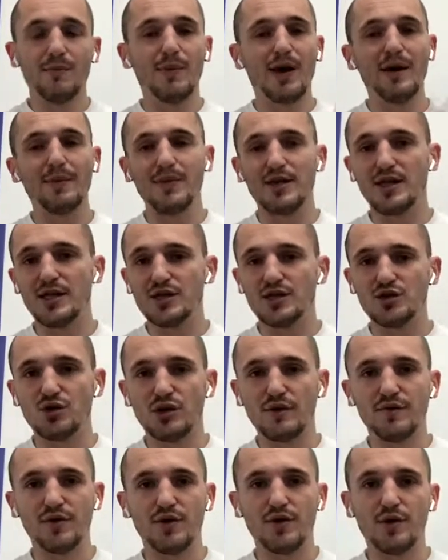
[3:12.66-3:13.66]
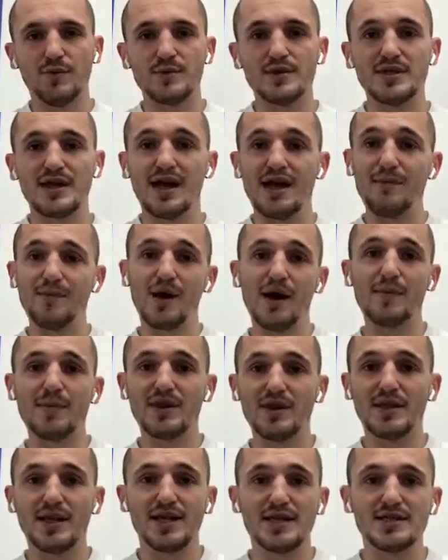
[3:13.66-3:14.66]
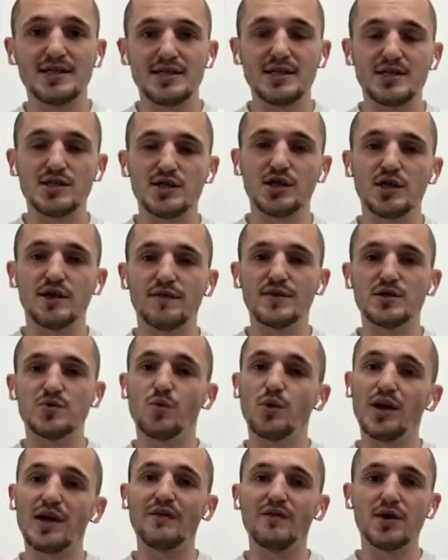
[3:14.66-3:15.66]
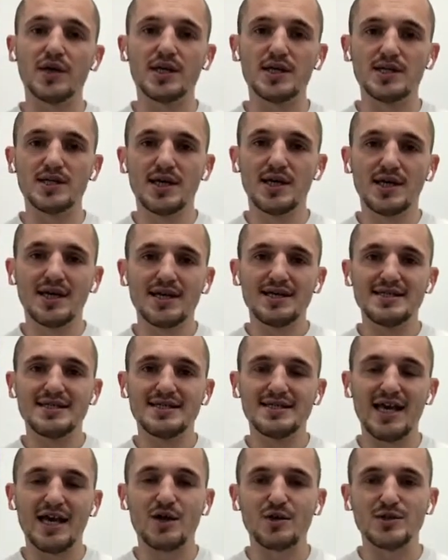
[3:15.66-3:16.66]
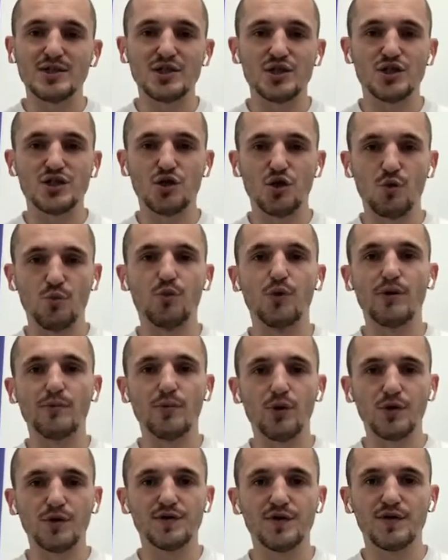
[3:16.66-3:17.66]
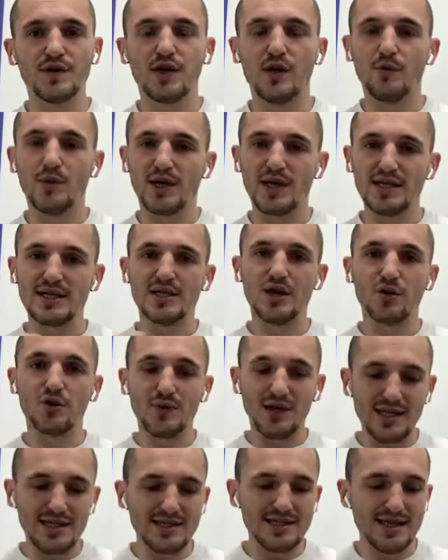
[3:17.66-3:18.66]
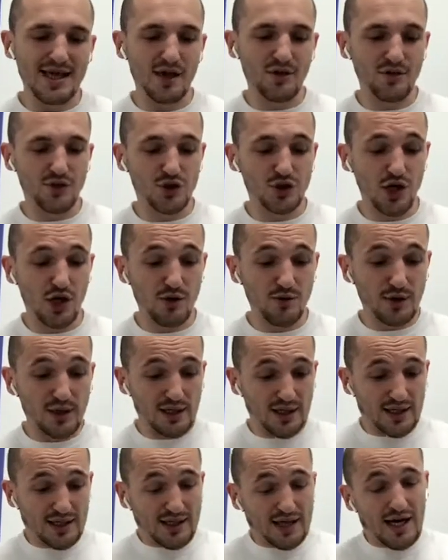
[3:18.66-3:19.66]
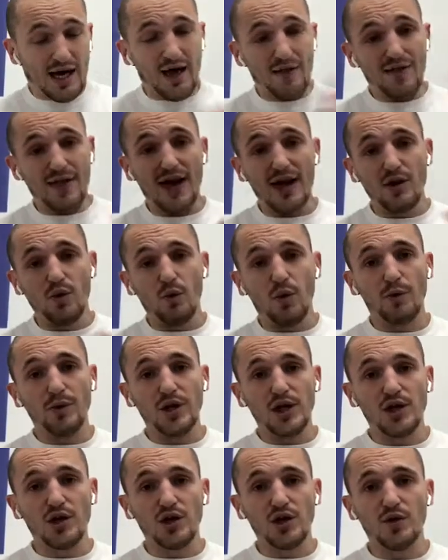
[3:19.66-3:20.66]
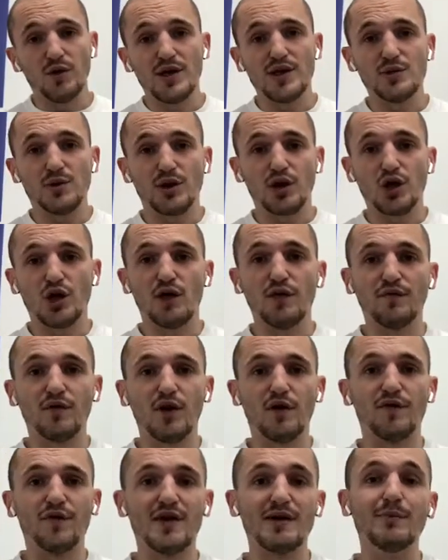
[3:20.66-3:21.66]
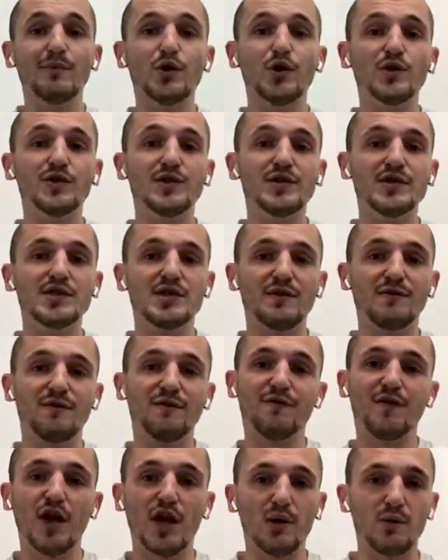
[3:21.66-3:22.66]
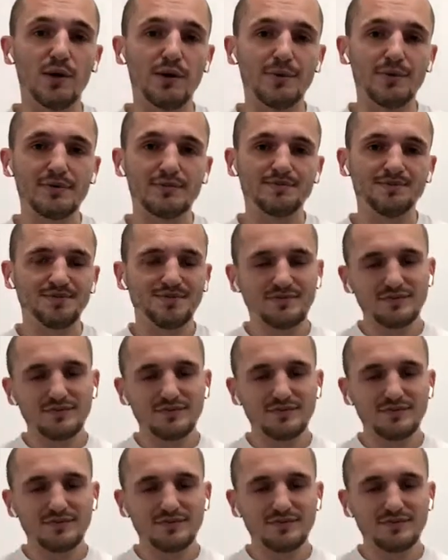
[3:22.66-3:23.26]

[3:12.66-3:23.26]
might be an install of the thermostat, might be the next year's service. Whatever it is, sales is super important. And we're going to go into that on the show. And then what we're going to do is we're going to cover off the importance of follow-up.